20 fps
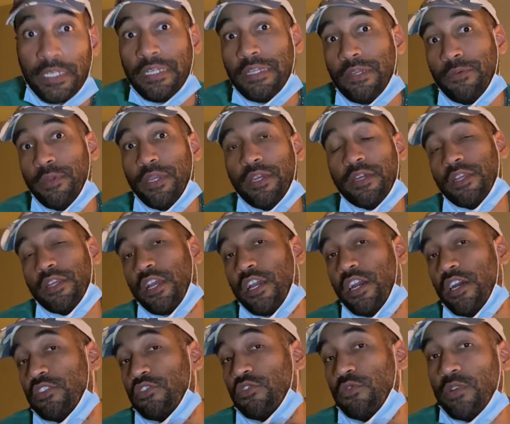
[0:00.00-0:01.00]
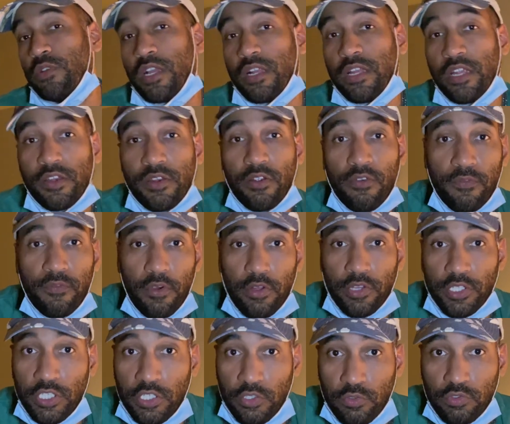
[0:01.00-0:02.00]
We're going to cut through the clutter of all
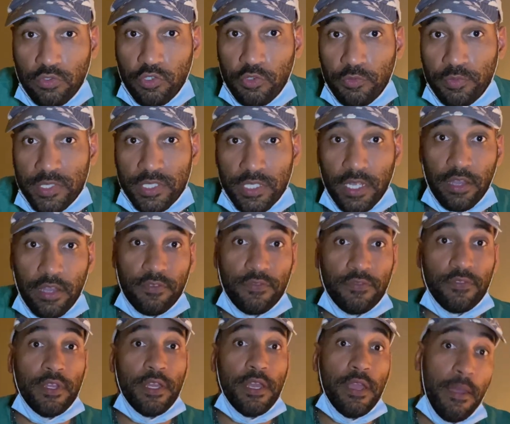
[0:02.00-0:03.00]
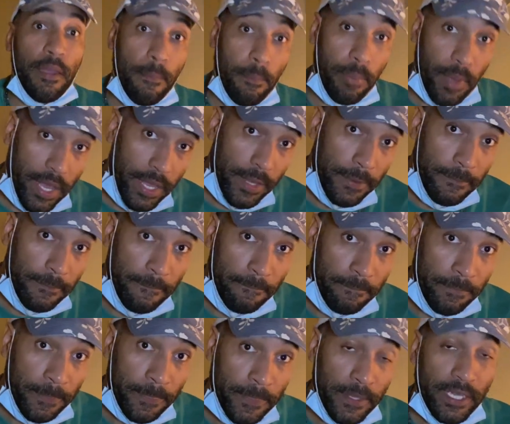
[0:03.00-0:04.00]
the YouTube stuff. But
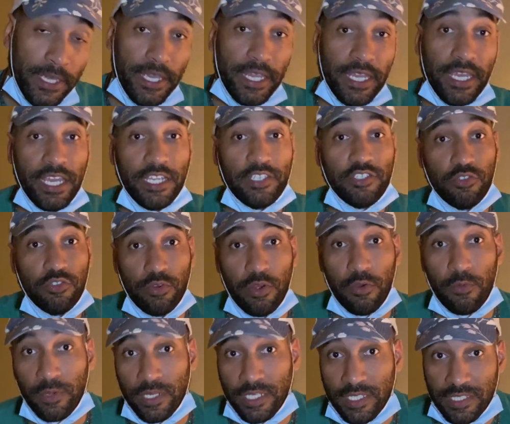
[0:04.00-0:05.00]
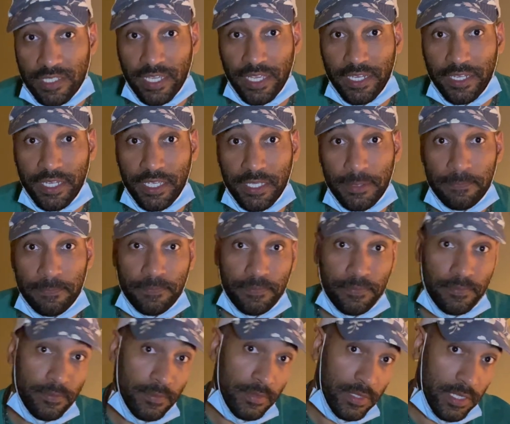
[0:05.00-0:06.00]
in case you don't want to send it,
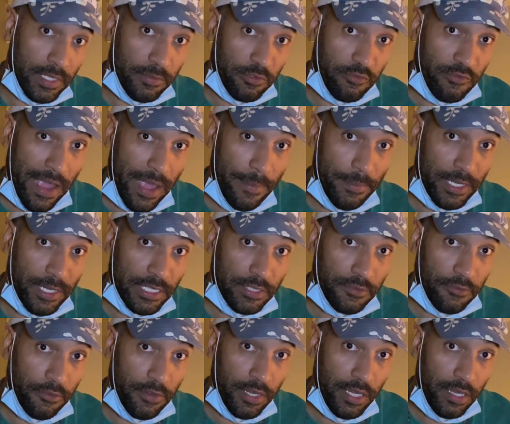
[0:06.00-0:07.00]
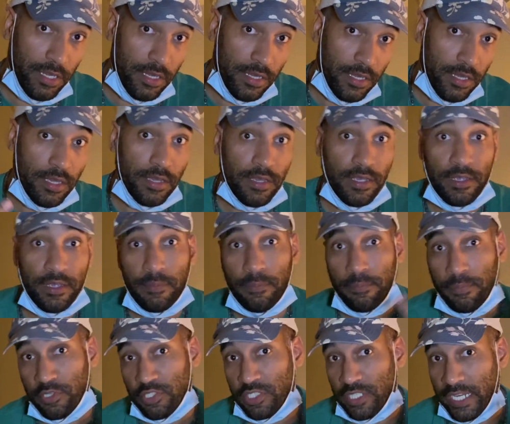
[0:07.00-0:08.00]
subscribing is free.
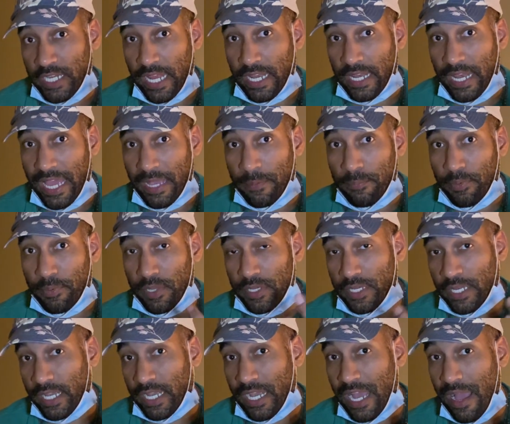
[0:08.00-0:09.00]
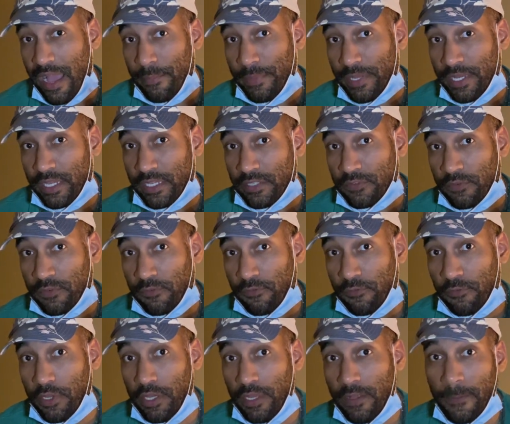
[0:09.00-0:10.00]
Pushing that like button and commenting is for
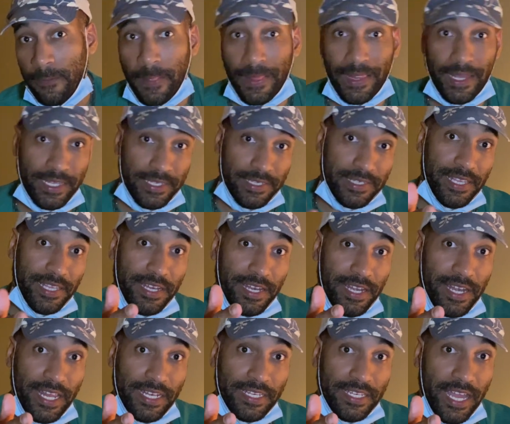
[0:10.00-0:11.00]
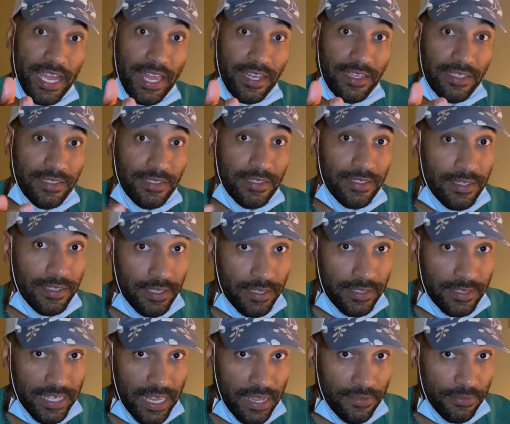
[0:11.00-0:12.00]
free. And sending that dollar,
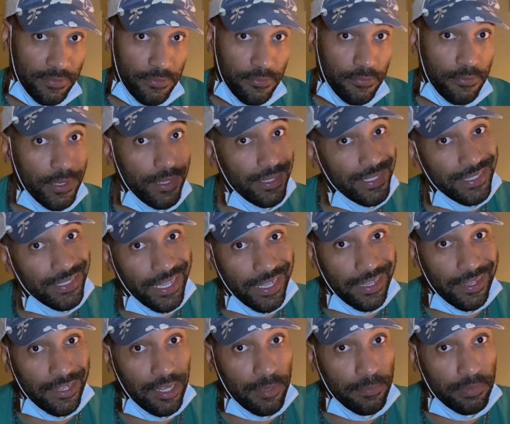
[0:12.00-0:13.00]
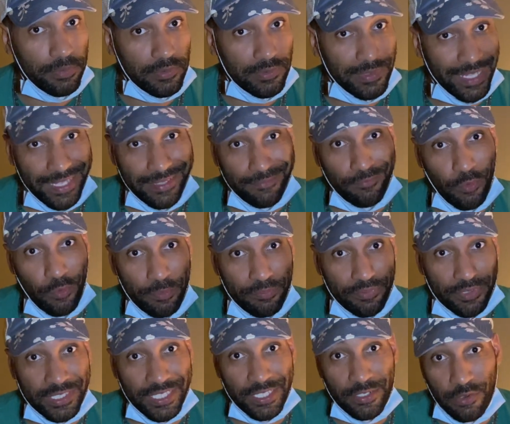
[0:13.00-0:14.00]
it's not for free. It's like a couple, like one
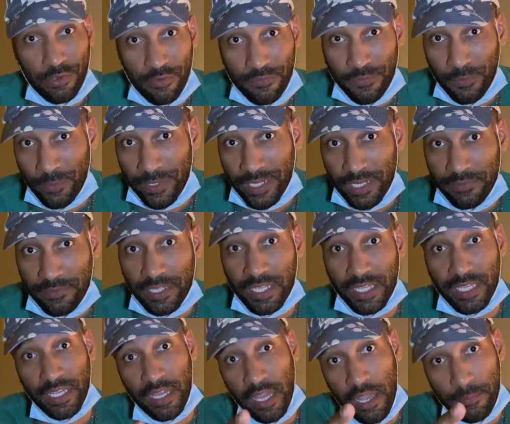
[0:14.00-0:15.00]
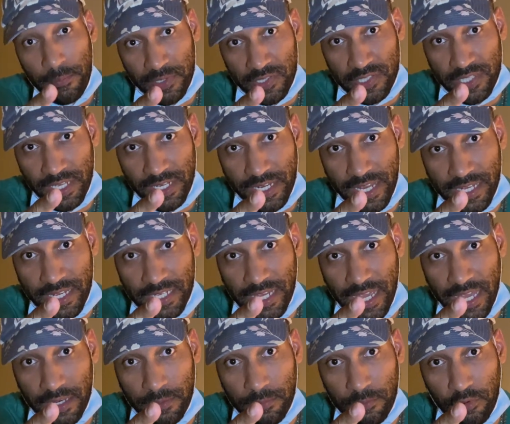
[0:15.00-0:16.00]
percent off or whatever they can. But send that
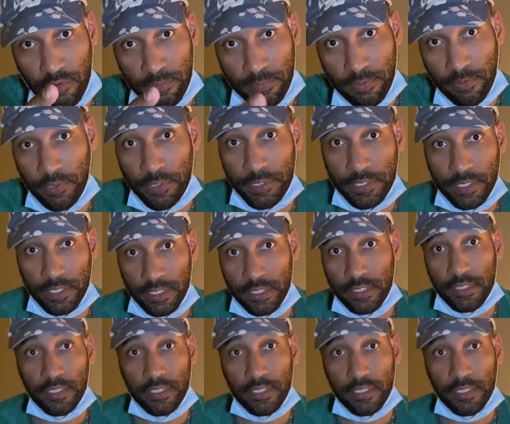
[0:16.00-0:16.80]
dollar more importantly.